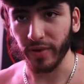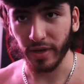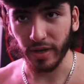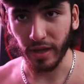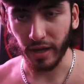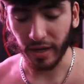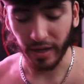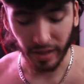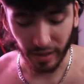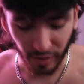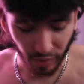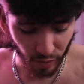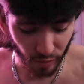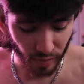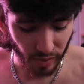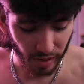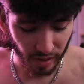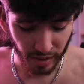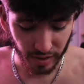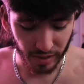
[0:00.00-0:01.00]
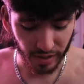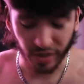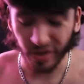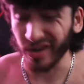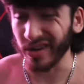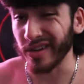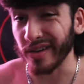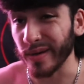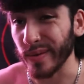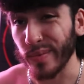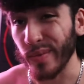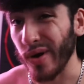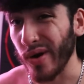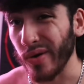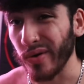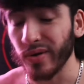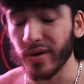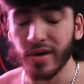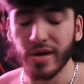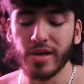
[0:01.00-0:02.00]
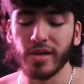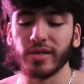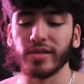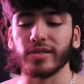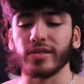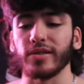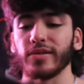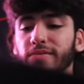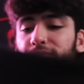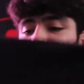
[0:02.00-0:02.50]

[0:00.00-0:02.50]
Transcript: it, like, a little bit. And then you're good, bro. So,